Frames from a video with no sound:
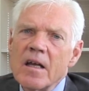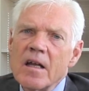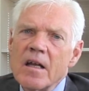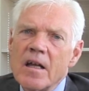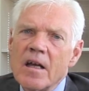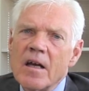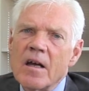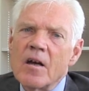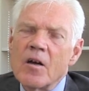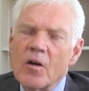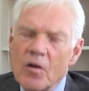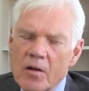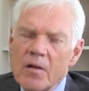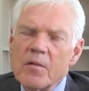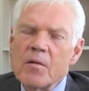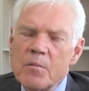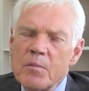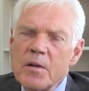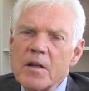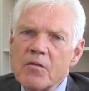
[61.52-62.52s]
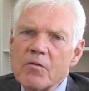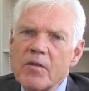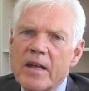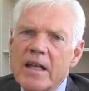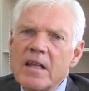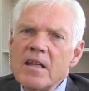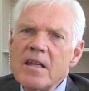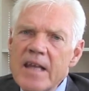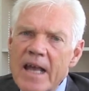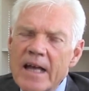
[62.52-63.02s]

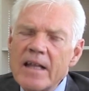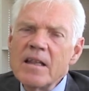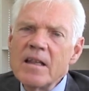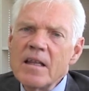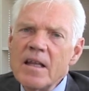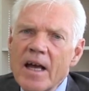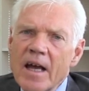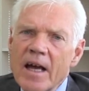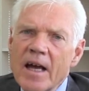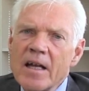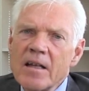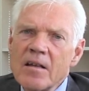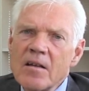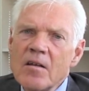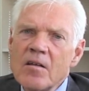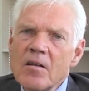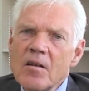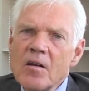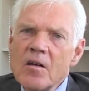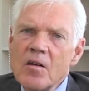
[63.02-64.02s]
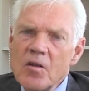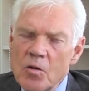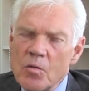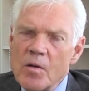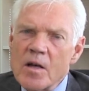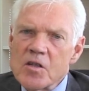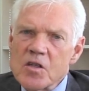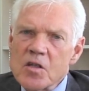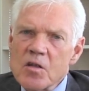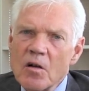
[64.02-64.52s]
between yen and
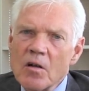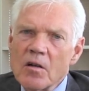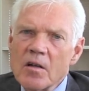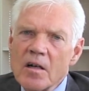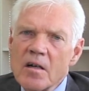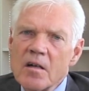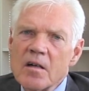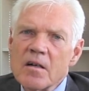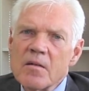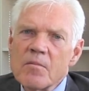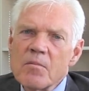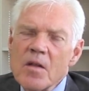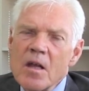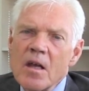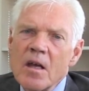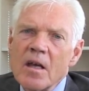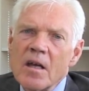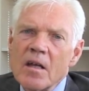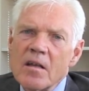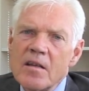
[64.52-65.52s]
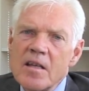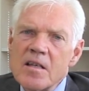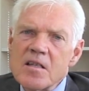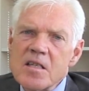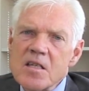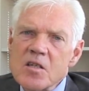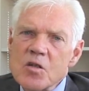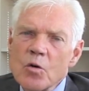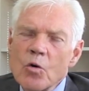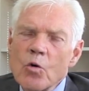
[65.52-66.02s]
U.S. dollar.
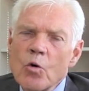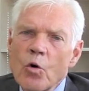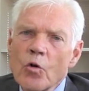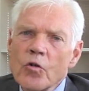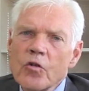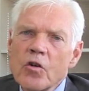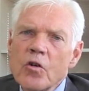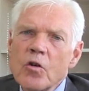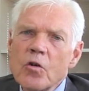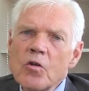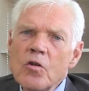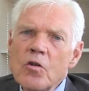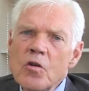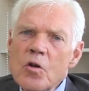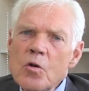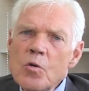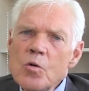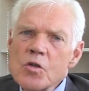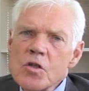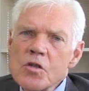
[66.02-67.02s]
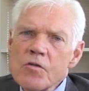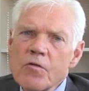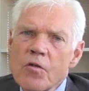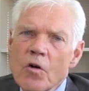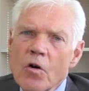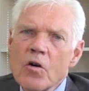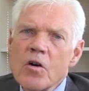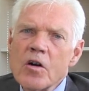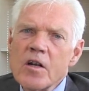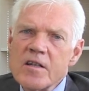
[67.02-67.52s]
This is, of course, good news
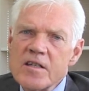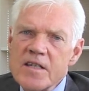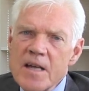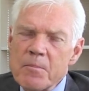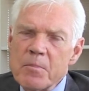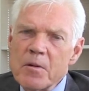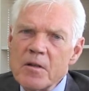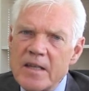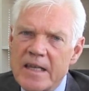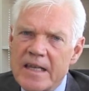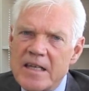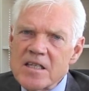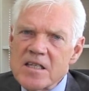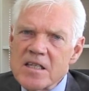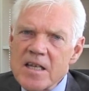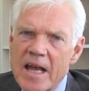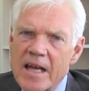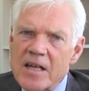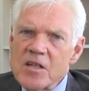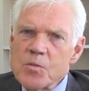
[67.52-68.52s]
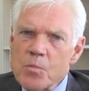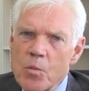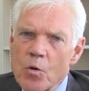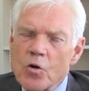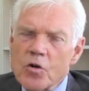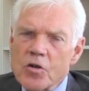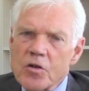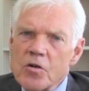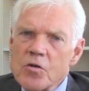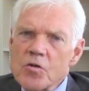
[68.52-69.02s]
for Japanese
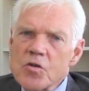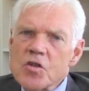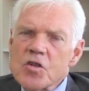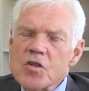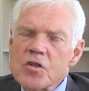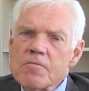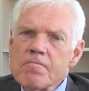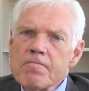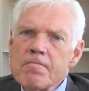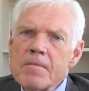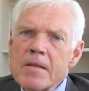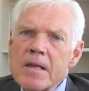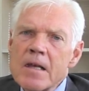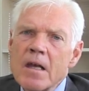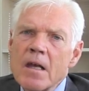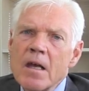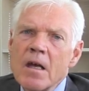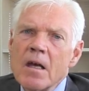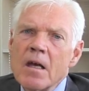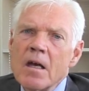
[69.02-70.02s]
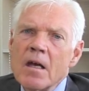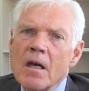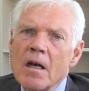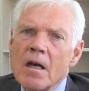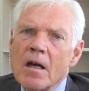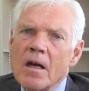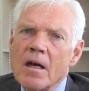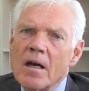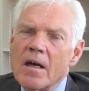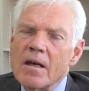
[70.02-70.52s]
exporters.
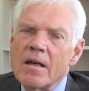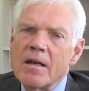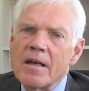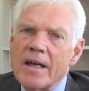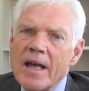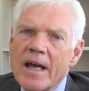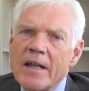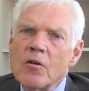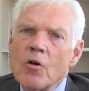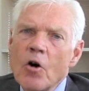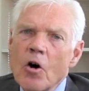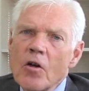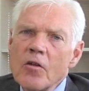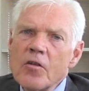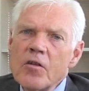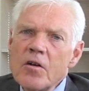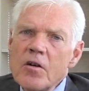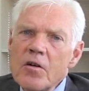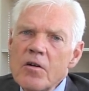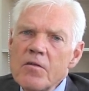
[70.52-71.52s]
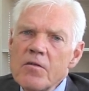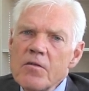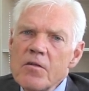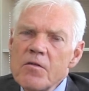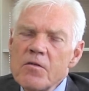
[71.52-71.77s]
Another